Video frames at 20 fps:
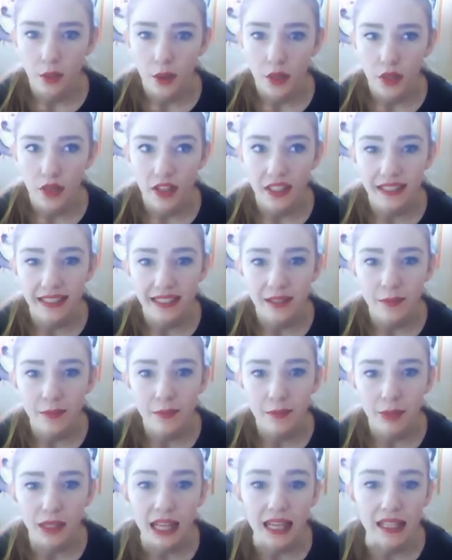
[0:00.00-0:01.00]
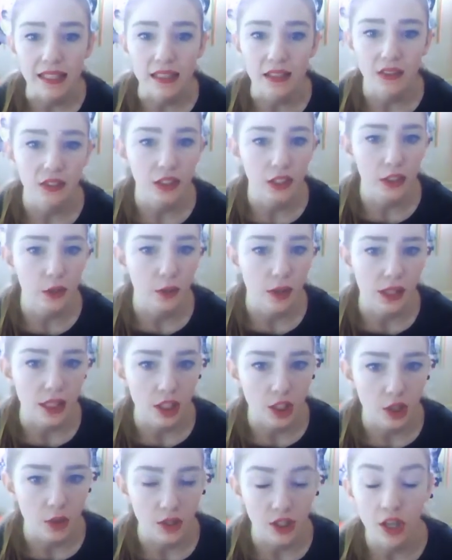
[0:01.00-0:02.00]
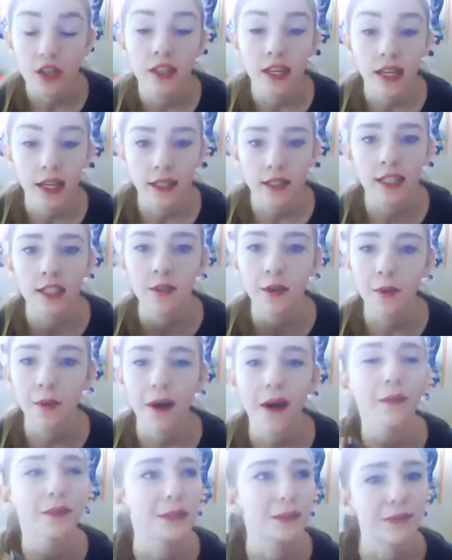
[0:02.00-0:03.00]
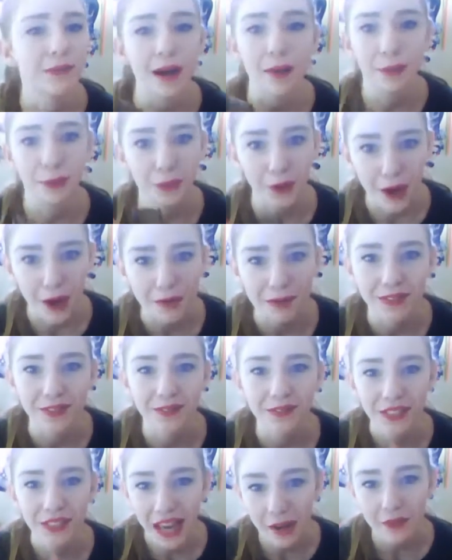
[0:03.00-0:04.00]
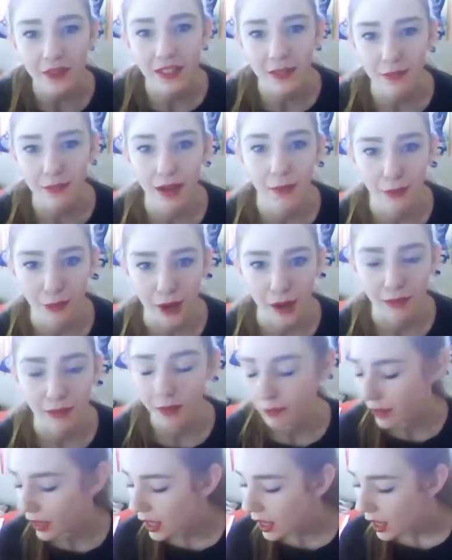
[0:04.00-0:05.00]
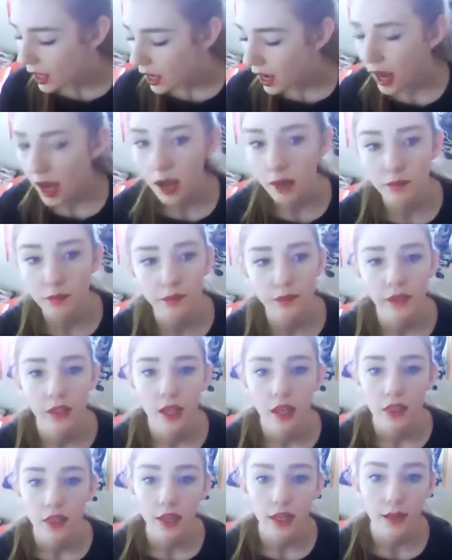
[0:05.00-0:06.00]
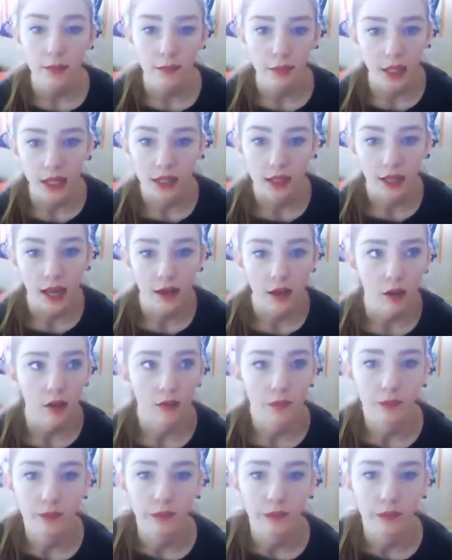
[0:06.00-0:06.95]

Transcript: they didn't blend very well into each other. Yeah, so that was my problem. That was my problem. Um, they didn't blend at all